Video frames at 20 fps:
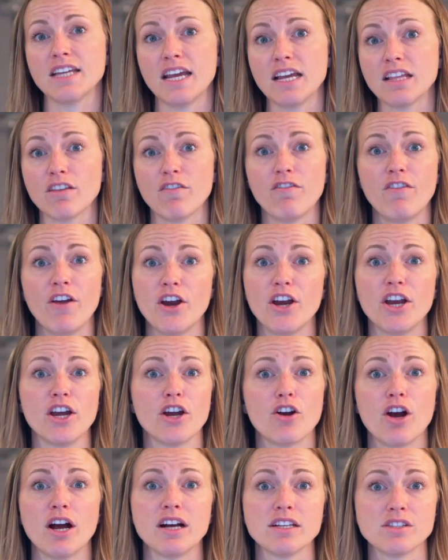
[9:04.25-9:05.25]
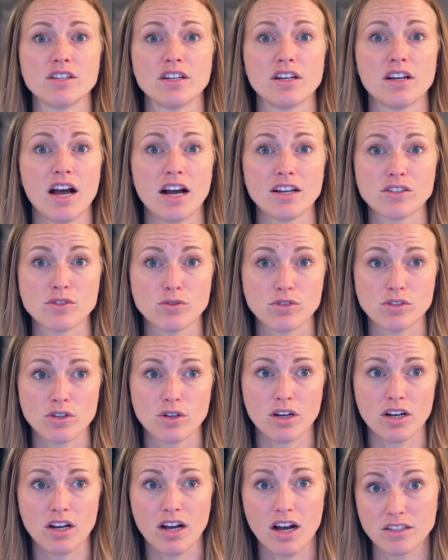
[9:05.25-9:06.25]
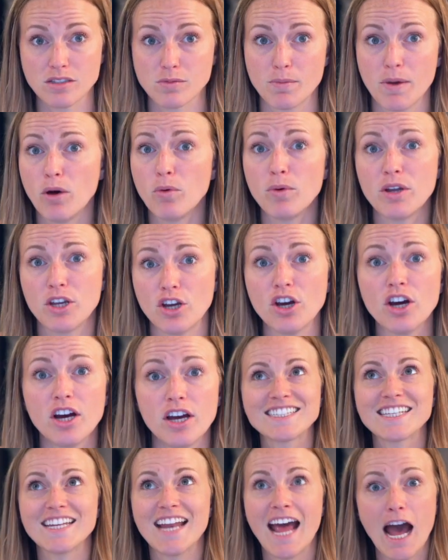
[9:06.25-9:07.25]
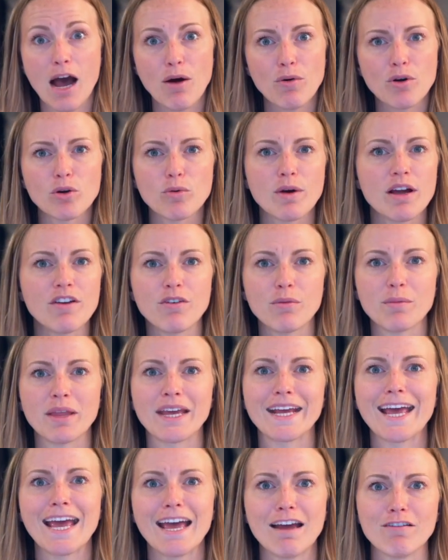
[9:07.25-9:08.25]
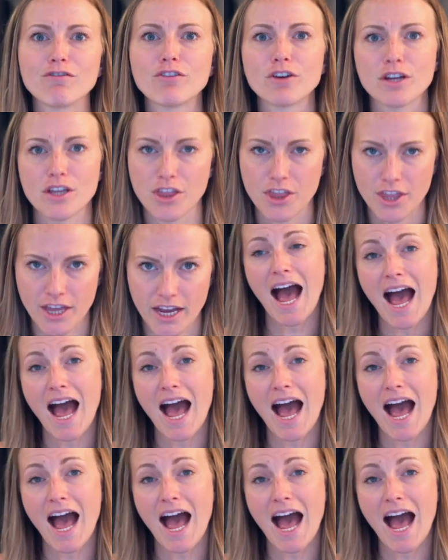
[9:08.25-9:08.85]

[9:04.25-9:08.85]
Take the ferry across to Cozumel, we could. It's an hour away from like everything.